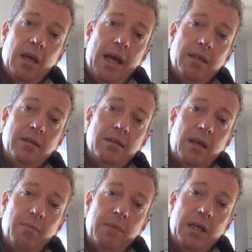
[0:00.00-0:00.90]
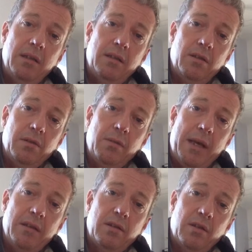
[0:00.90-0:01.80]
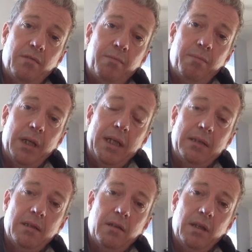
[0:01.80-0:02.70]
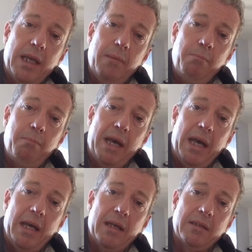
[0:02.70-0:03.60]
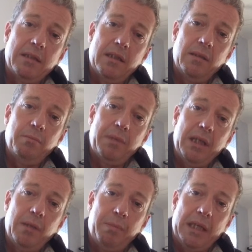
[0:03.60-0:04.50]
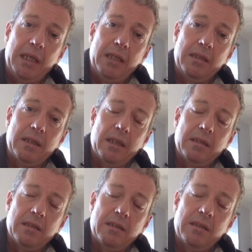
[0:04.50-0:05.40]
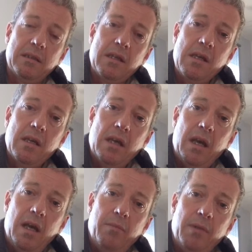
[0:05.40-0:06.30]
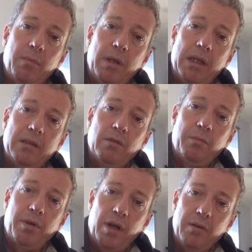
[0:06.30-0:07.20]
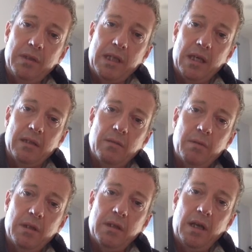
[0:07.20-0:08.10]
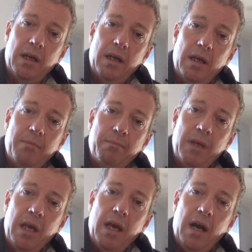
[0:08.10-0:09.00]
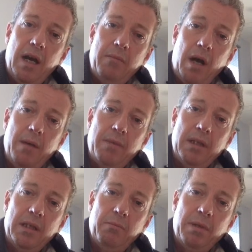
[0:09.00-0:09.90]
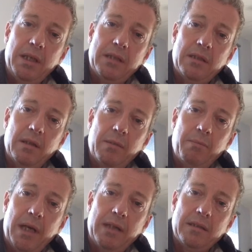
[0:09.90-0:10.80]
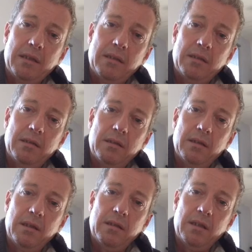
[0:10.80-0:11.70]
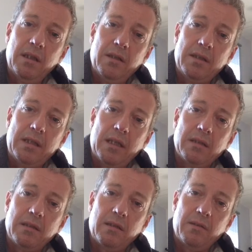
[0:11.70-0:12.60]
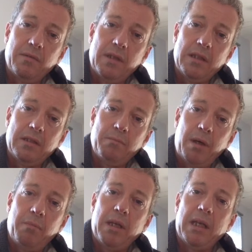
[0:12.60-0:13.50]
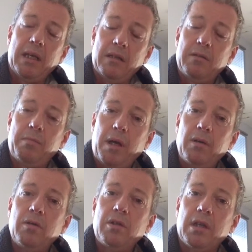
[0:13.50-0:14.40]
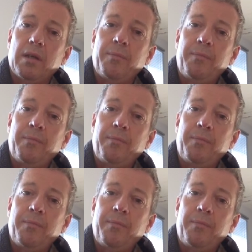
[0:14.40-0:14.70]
it talks about sort of political impact in a big P sense, the political process. But I'm thinking political impact in the other sense of this public exposure.